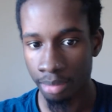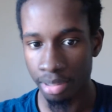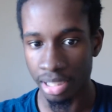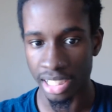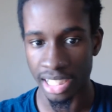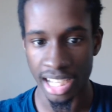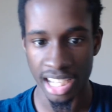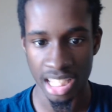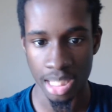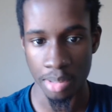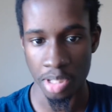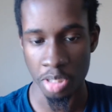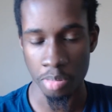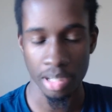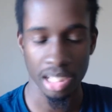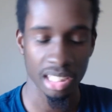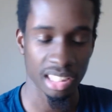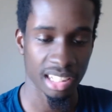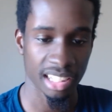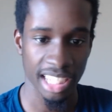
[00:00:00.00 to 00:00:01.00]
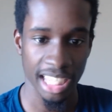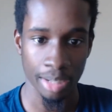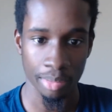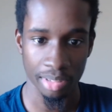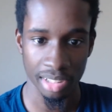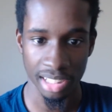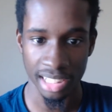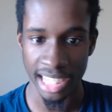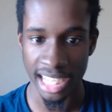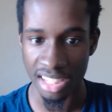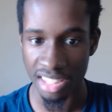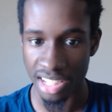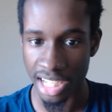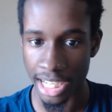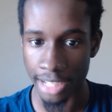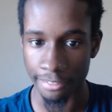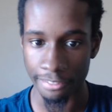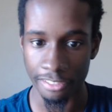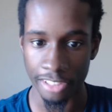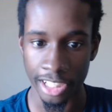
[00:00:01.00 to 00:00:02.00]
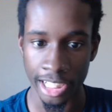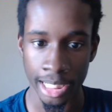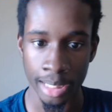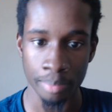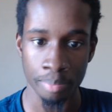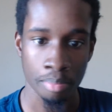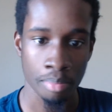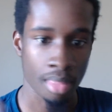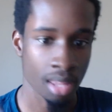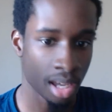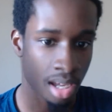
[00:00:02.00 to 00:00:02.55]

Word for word: But yes, I'm expecting the game within that time frame.